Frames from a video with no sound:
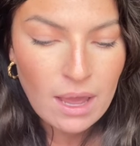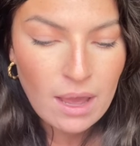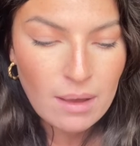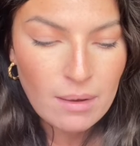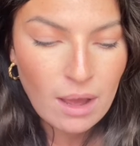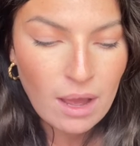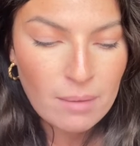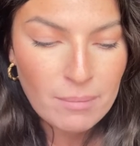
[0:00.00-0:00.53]

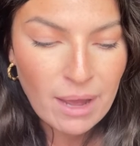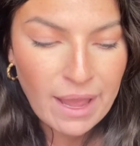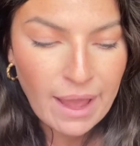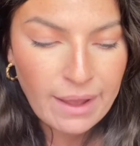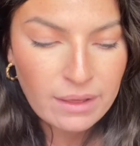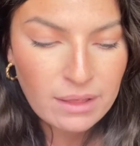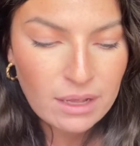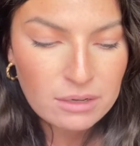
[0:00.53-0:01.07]

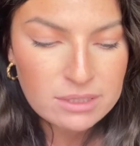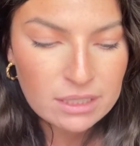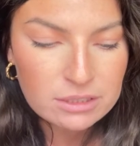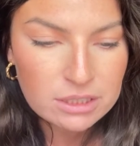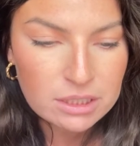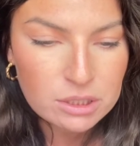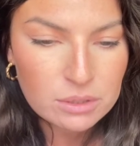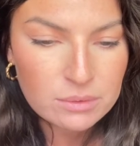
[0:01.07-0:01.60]
My iCloud is
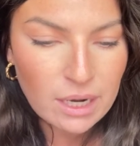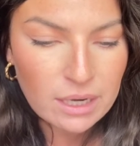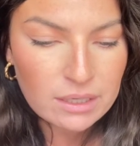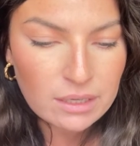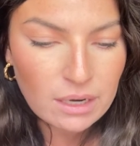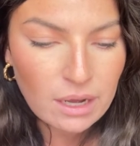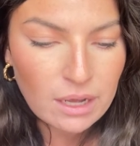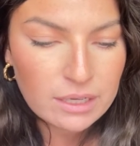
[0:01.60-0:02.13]
actually
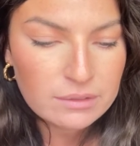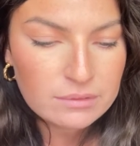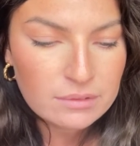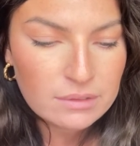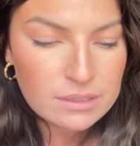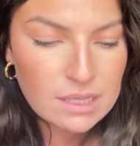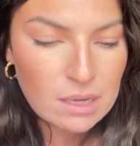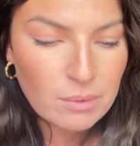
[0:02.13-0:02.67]
$2.99
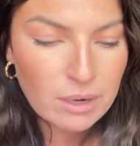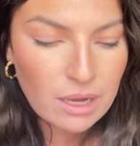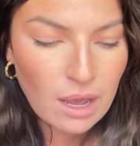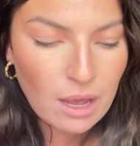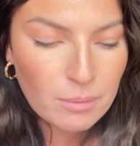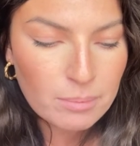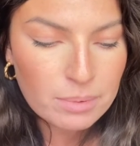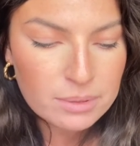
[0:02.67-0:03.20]
because I went
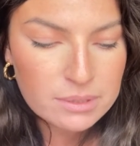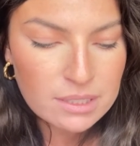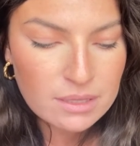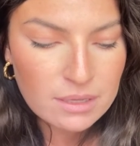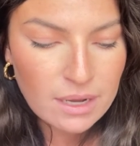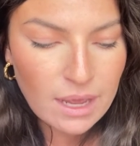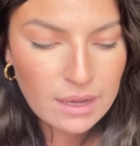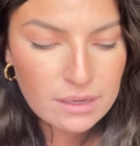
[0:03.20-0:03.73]
up to
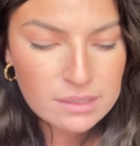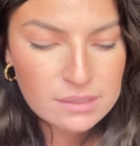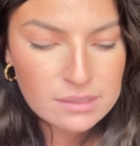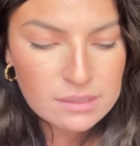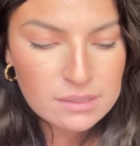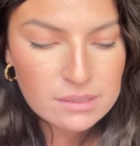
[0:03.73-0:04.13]
the next